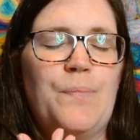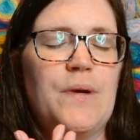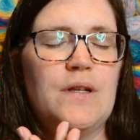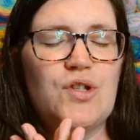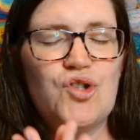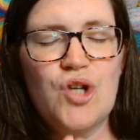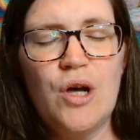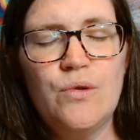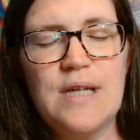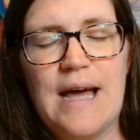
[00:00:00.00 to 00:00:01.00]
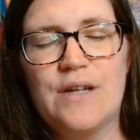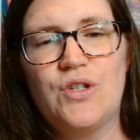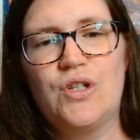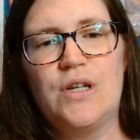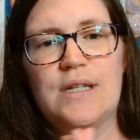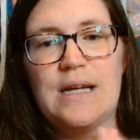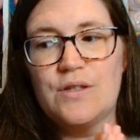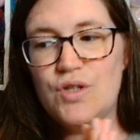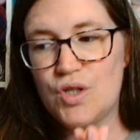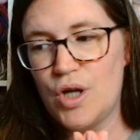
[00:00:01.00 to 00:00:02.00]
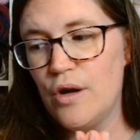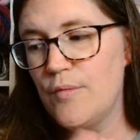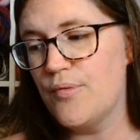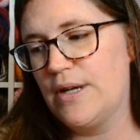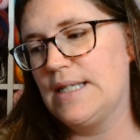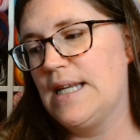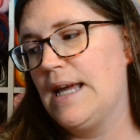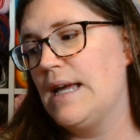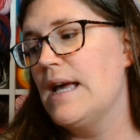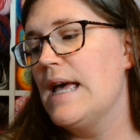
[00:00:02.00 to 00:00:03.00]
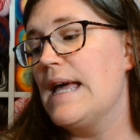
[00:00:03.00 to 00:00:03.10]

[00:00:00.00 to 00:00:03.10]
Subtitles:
but so textured and so pretty.